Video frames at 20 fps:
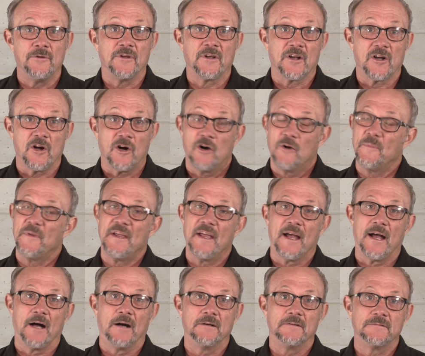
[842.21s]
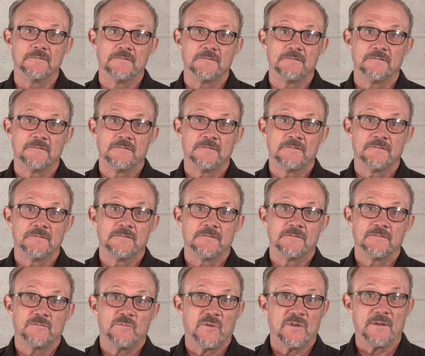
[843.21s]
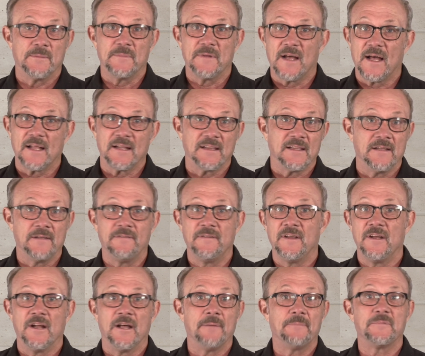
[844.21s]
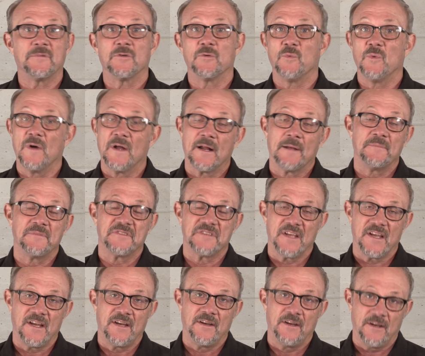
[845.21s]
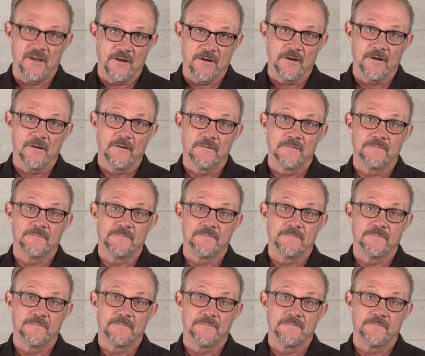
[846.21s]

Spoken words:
to call me out when I'm not living up to what I'm saying here.